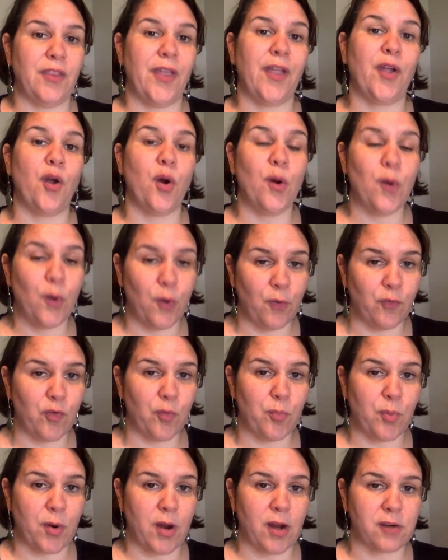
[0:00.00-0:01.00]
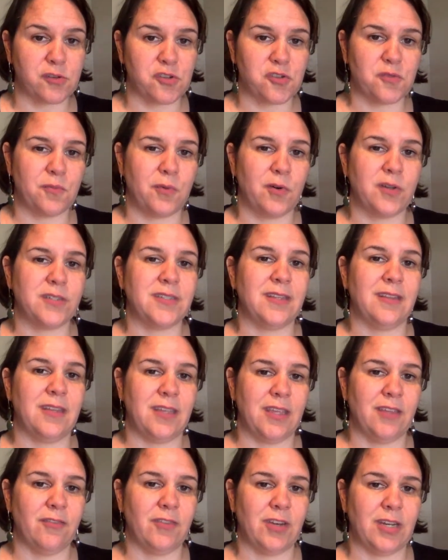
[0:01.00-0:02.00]
they go over progress reports and they
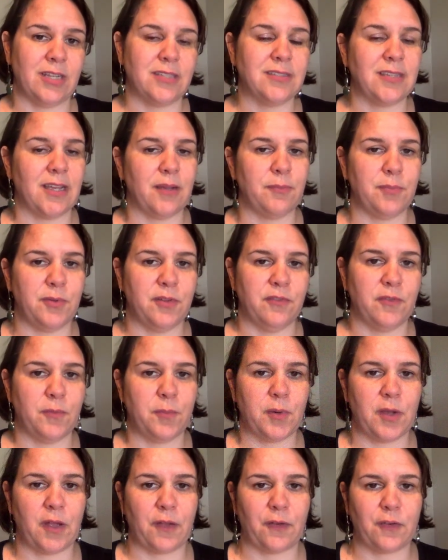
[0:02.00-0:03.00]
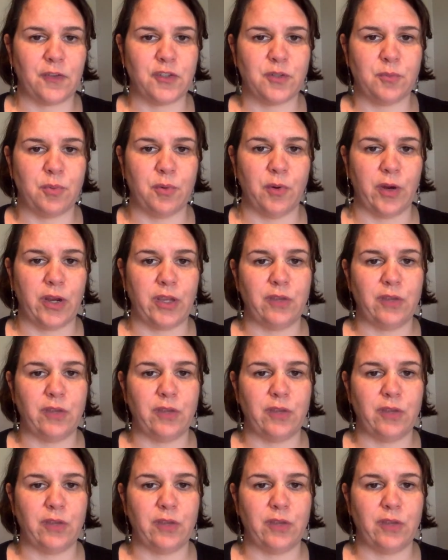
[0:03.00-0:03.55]
give an example of a progress report.